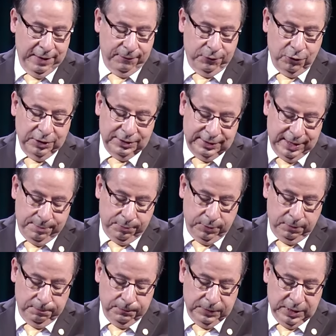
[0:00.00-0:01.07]
For
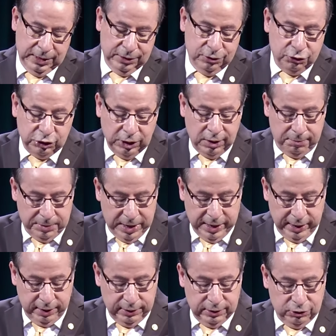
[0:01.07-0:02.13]
example,
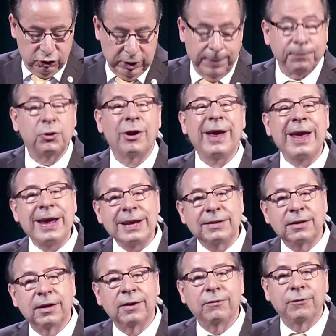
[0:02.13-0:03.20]
Jeremiah chapter 8,
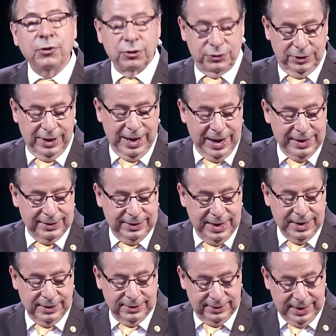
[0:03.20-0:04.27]
verse
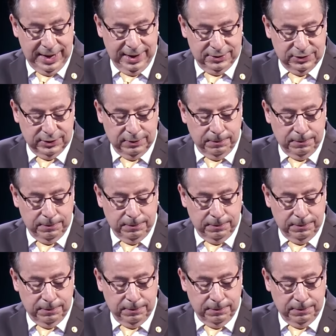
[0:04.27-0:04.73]
18 says,